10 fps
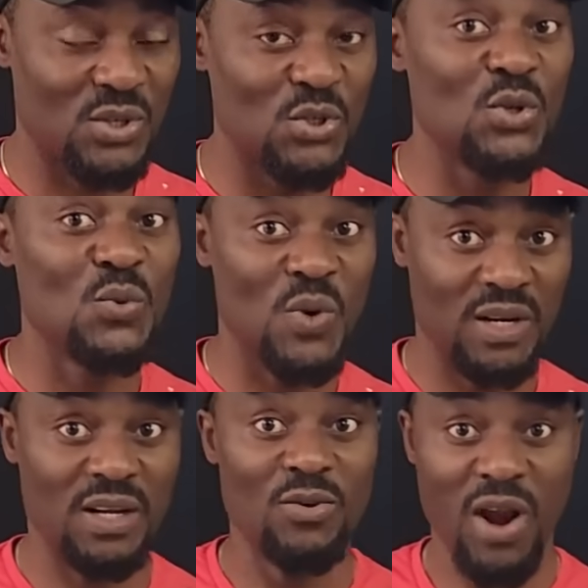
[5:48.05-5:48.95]
you
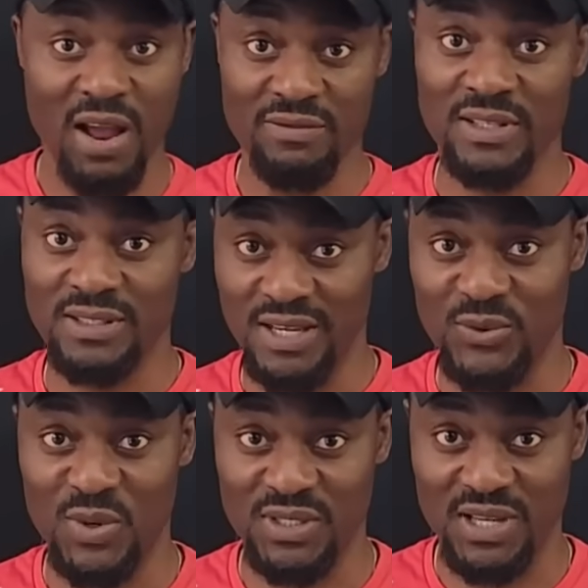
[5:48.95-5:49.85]
will arrive at
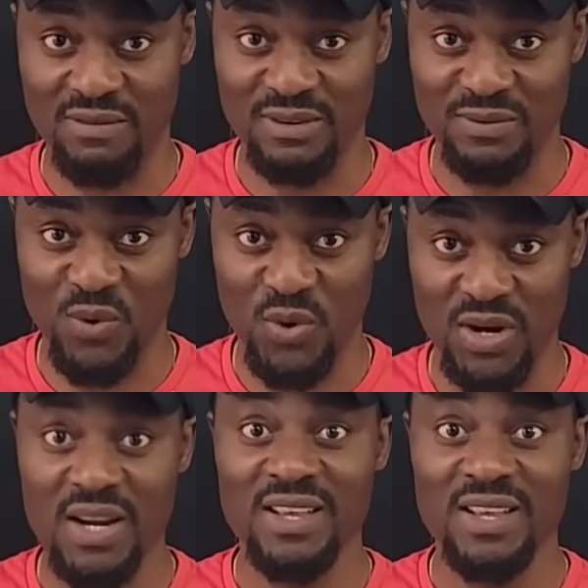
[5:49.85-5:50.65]
6174.